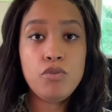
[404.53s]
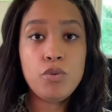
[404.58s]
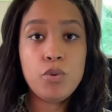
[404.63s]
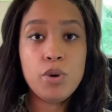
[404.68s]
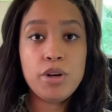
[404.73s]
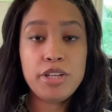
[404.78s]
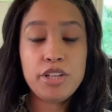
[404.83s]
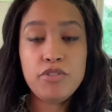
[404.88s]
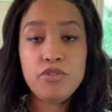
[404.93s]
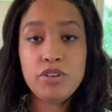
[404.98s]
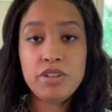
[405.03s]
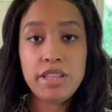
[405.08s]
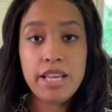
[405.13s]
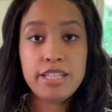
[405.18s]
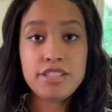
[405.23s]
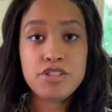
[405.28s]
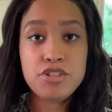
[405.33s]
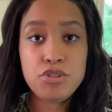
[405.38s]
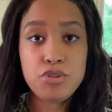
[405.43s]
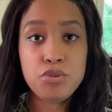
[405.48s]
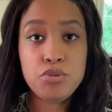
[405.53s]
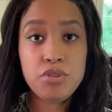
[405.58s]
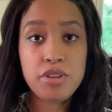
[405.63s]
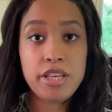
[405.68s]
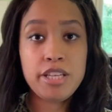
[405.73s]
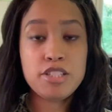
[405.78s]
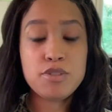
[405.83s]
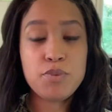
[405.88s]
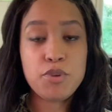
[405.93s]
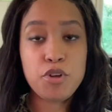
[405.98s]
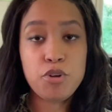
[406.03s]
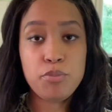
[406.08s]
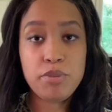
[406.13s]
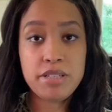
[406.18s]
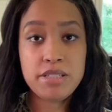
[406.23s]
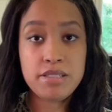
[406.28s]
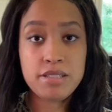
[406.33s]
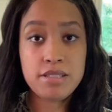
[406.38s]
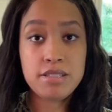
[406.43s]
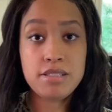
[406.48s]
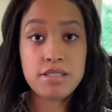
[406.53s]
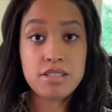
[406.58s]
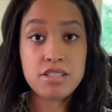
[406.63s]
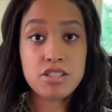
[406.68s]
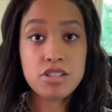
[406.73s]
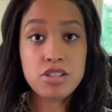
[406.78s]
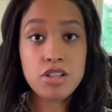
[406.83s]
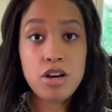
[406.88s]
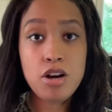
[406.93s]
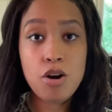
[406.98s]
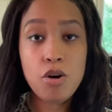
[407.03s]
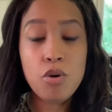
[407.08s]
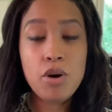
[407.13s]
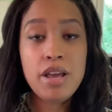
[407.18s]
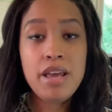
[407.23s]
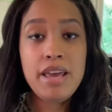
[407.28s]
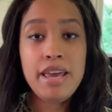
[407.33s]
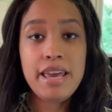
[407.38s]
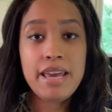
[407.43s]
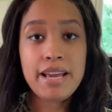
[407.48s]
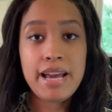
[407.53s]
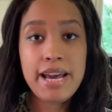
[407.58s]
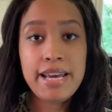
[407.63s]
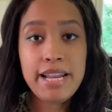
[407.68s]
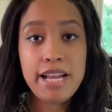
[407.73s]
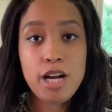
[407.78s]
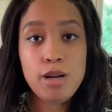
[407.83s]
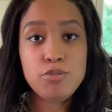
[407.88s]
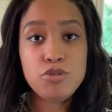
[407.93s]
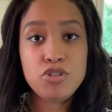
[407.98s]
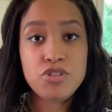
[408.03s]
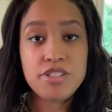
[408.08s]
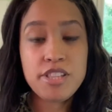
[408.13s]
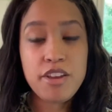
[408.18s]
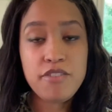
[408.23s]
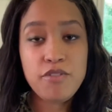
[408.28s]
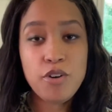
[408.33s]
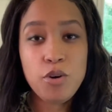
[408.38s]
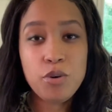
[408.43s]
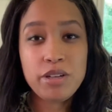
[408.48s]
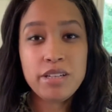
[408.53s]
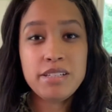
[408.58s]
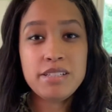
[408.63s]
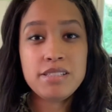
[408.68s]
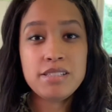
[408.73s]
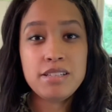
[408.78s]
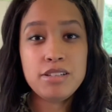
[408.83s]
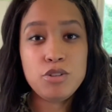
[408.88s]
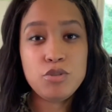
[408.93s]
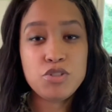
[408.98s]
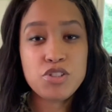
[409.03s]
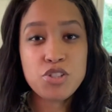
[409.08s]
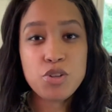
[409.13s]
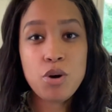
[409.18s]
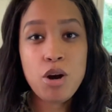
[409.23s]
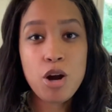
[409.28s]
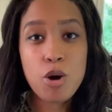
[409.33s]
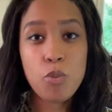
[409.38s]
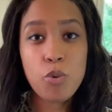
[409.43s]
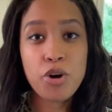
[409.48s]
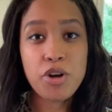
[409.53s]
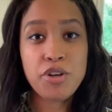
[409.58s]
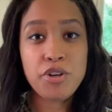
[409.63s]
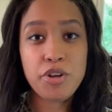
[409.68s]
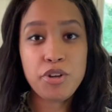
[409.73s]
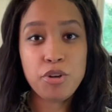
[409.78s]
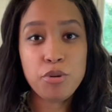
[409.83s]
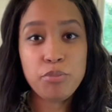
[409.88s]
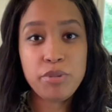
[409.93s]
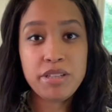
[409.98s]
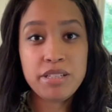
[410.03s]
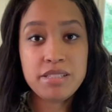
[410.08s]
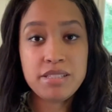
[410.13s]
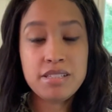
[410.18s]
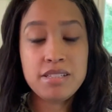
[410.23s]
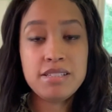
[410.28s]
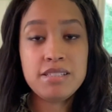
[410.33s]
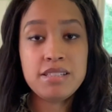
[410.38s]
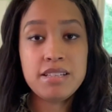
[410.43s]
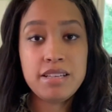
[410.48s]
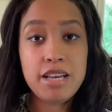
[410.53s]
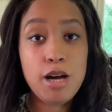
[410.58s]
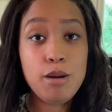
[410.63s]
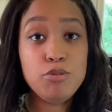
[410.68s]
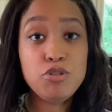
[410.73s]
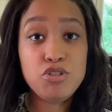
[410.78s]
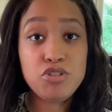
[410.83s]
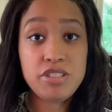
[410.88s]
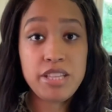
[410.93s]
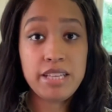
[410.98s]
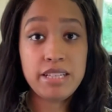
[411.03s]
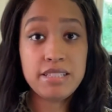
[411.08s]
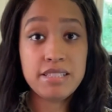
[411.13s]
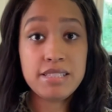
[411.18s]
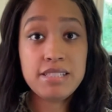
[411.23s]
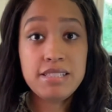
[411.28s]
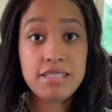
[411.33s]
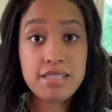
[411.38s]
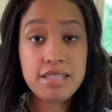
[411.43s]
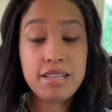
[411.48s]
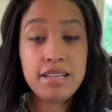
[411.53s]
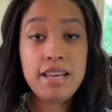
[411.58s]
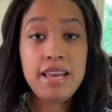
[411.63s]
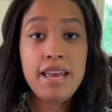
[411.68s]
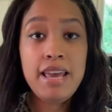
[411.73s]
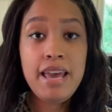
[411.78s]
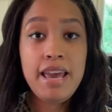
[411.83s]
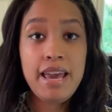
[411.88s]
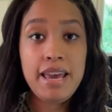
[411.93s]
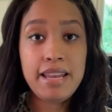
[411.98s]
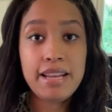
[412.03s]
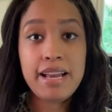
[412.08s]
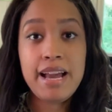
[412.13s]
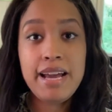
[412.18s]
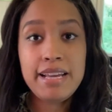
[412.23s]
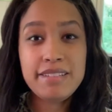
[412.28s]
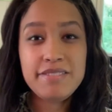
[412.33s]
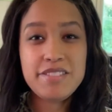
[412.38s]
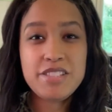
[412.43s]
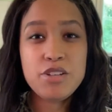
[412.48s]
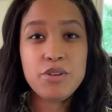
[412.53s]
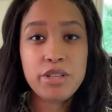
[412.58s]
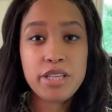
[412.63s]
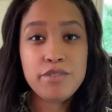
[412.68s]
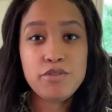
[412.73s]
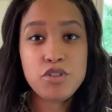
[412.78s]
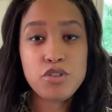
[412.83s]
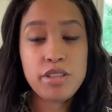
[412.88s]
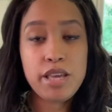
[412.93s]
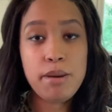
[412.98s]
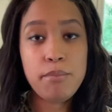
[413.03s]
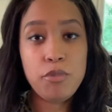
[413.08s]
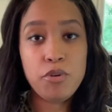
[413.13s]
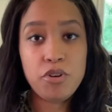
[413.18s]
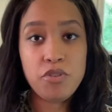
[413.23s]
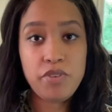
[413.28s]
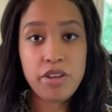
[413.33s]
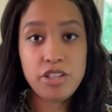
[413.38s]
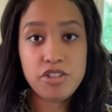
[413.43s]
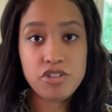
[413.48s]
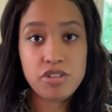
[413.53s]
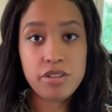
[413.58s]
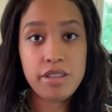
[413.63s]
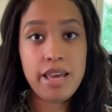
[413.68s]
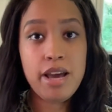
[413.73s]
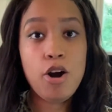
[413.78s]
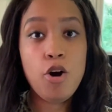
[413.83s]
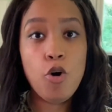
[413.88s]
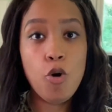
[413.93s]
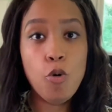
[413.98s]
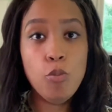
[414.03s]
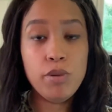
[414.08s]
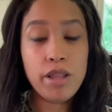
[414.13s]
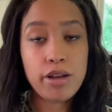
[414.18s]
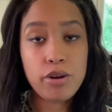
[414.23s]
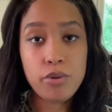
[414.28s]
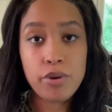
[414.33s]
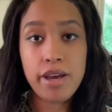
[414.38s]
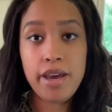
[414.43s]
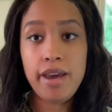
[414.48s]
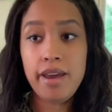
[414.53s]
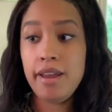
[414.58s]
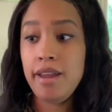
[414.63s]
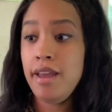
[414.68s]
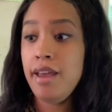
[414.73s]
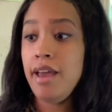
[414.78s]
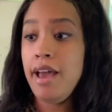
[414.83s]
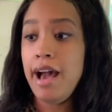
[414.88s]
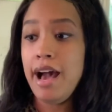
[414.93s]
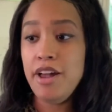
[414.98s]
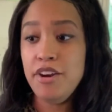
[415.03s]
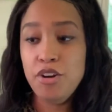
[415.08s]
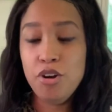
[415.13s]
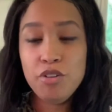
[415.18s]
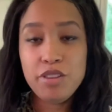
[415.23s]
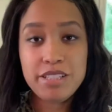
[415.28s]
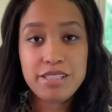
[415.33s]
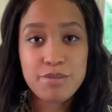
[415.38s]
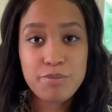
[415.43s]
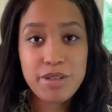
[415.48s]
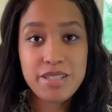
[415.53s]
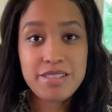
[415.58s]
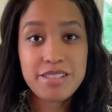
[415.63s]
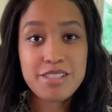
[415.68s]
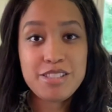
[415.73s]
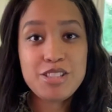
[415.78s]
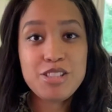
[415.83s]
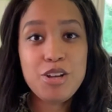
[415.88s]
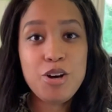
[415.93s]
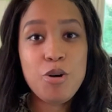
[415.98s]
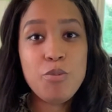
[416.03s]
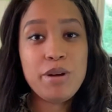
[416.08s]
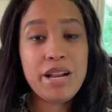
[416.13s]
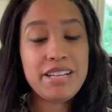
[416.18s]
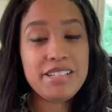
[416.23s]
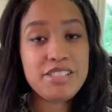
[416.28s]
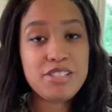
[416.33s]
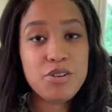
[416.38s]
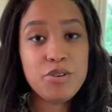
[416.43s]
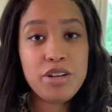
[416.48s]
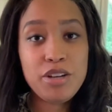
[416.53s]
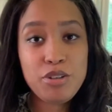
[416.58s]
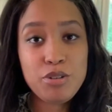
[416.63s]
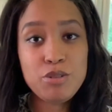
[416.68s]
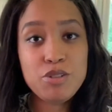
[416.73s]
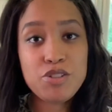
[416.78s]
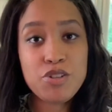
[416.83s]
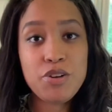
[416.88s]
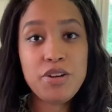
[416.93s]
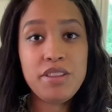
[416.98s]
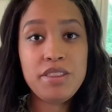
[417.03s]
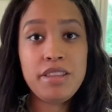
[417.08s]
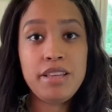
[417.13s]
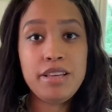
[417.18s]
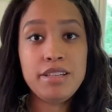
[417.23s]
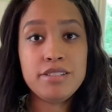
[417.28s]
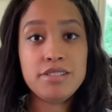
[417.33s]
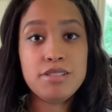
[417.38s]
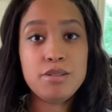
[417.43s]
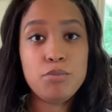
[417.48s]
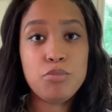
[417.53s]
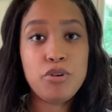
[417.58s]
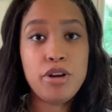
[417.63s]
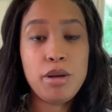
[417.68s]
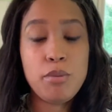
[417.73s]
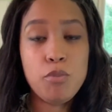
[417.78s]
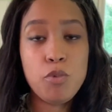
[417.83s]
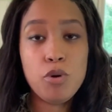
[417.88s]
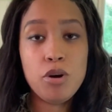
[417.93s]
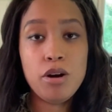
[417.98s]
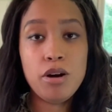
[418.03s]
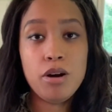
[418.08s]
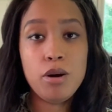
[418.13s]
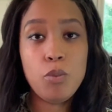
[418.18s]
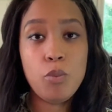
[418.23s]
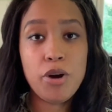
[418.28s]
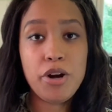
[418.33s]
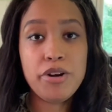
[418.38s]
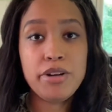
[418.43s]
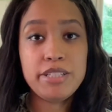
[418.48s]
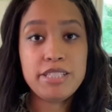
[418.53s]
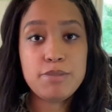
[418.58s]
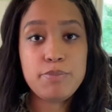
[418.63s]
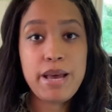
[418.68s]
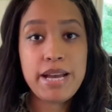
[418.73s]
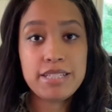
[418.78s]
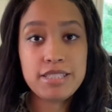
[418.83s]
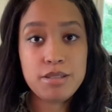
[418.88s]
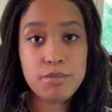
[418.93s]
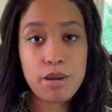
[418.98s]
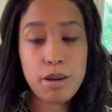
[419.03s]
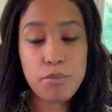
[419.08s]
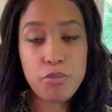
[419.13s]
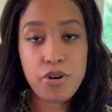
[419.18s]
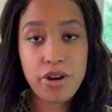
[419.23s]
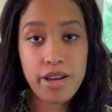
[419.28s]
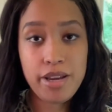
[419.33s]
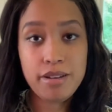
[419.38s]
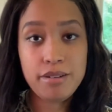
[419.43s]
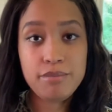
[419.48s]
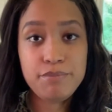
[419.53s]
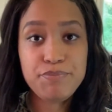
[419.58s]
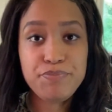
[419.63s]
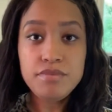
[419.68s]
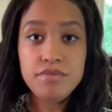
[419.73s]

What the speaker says: for different like to-do things when your business is slow, it kind of helps you stay focused. You still are working on your business. It helps you stay consistent, and it kind of still gives you that motivation, that hope. Like, okay, I know this month is slow, but I still can do certain things to bring more awareness back to my brand.